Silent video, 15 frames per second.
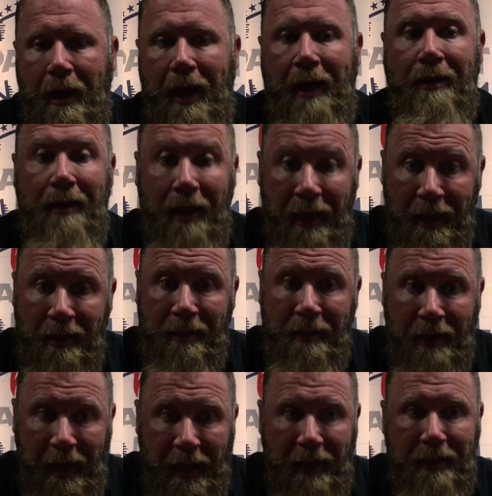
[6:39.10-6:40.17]
And
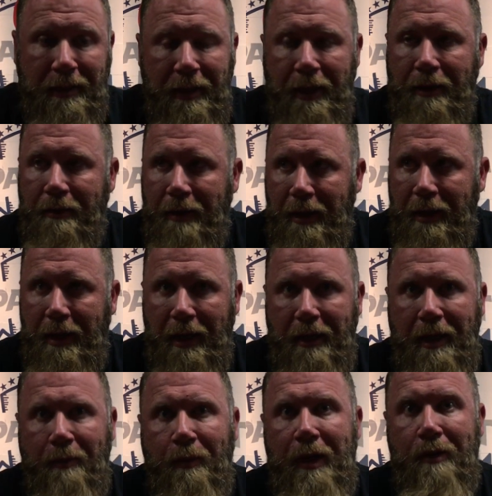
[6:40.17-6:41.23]
then, as you know,
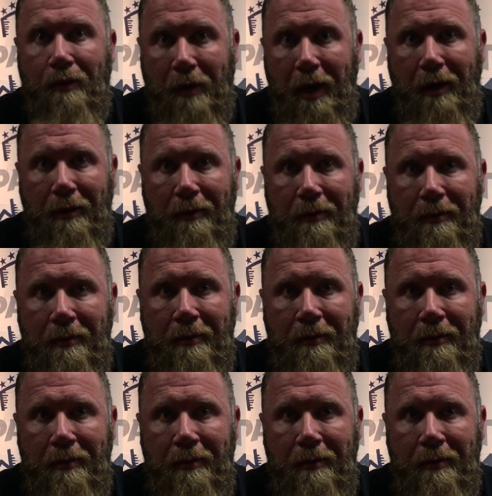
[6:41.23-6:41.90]
and then we grow.